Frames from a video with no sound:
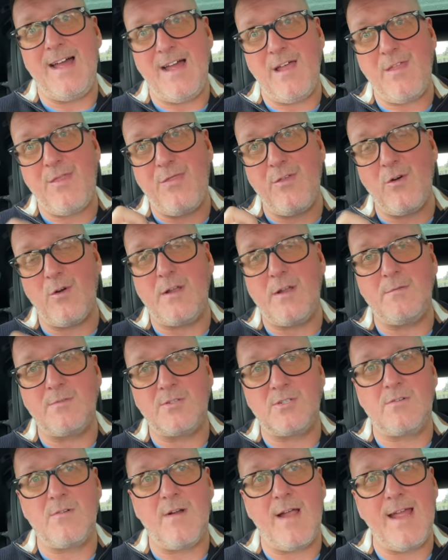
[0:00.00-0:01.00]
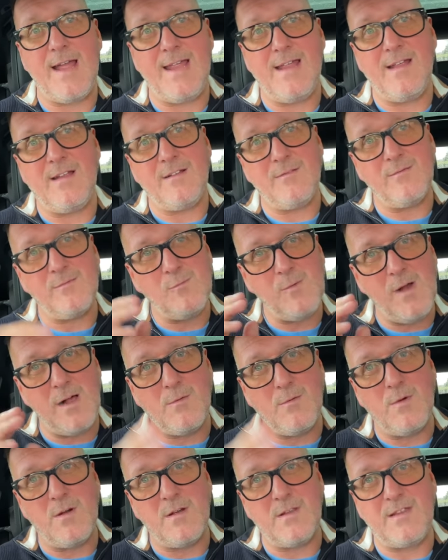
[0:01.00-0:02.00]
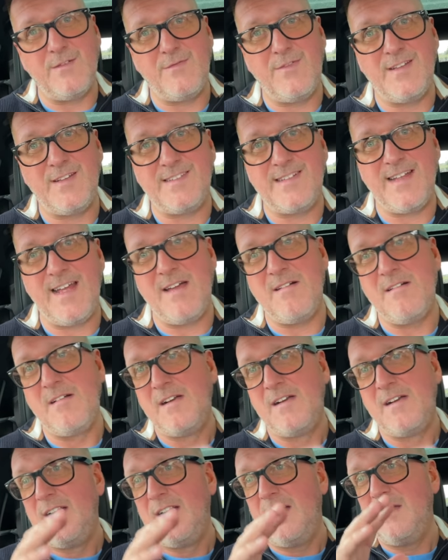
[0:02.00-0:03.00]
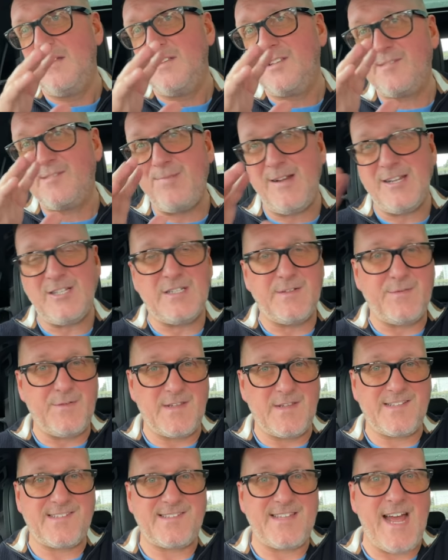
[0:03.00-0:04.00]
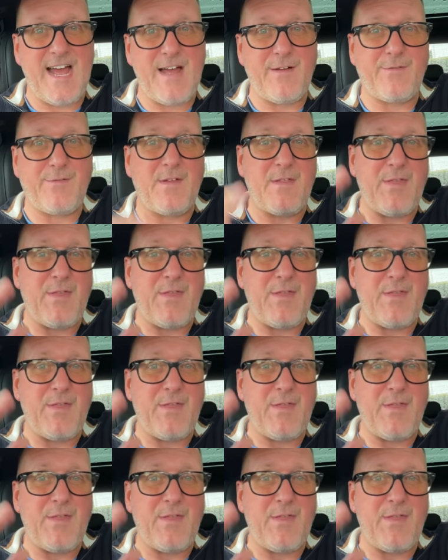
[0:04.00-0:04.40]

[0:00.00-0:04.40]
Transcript: Thought it was great, well worth a visit, especially for the staff.